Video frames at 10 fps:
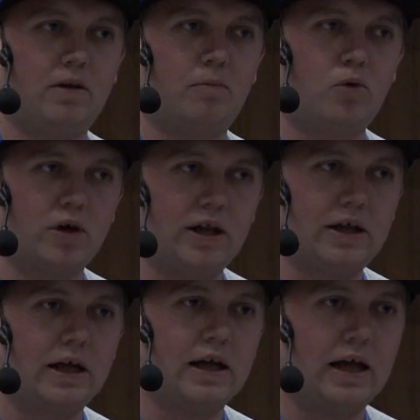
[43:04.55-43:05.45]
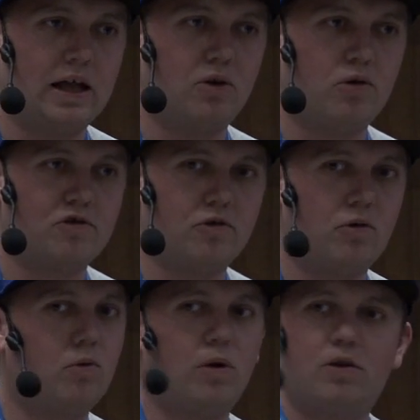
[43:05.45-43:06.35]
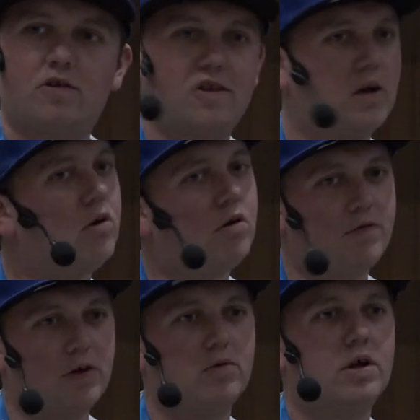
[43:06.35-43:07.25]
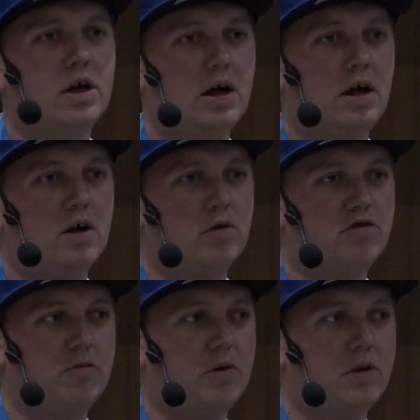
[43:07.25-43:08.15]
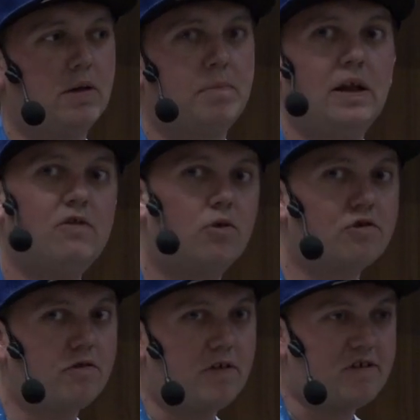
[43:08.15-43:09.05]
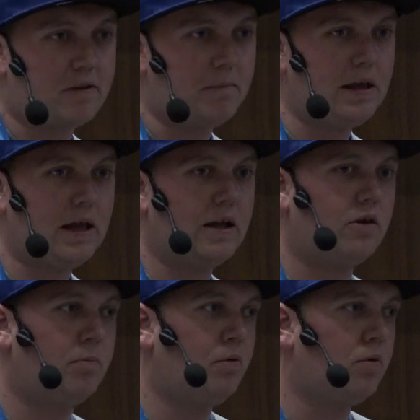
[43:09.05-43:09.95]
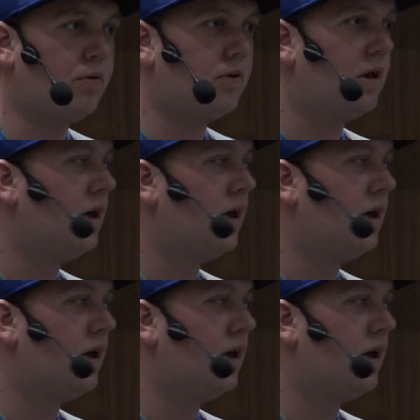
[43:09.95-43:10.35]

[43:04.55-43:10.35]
in the morning and also want to see all of you contributing. Please also visit me at the booth